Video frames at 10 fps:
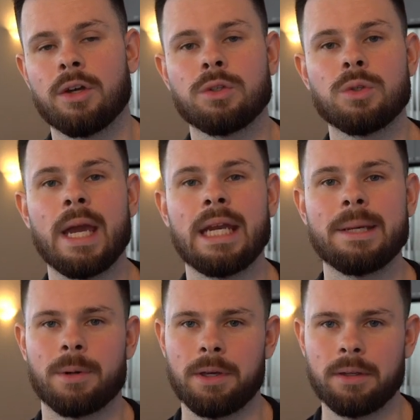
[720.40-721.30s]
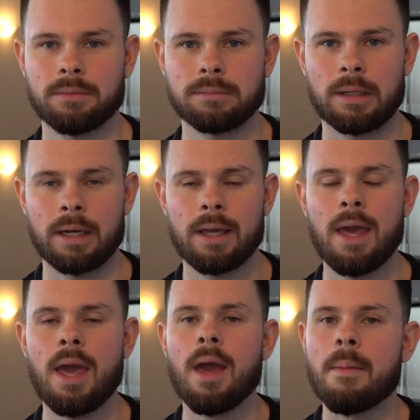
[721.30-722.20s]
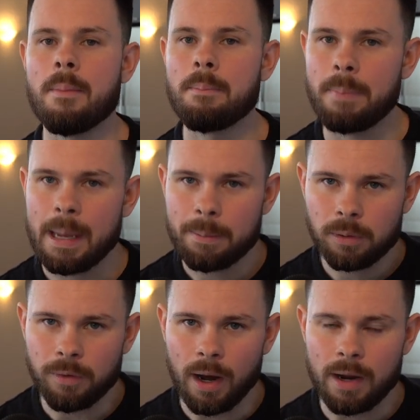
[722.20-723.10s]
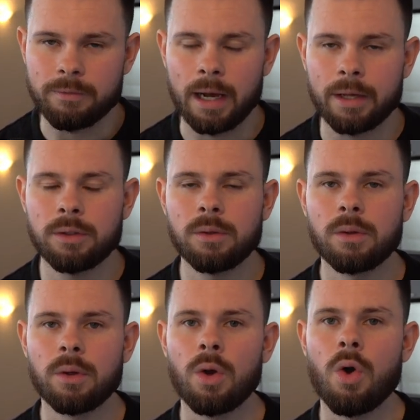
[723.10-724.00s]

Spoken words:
to anybody, right? People of high value,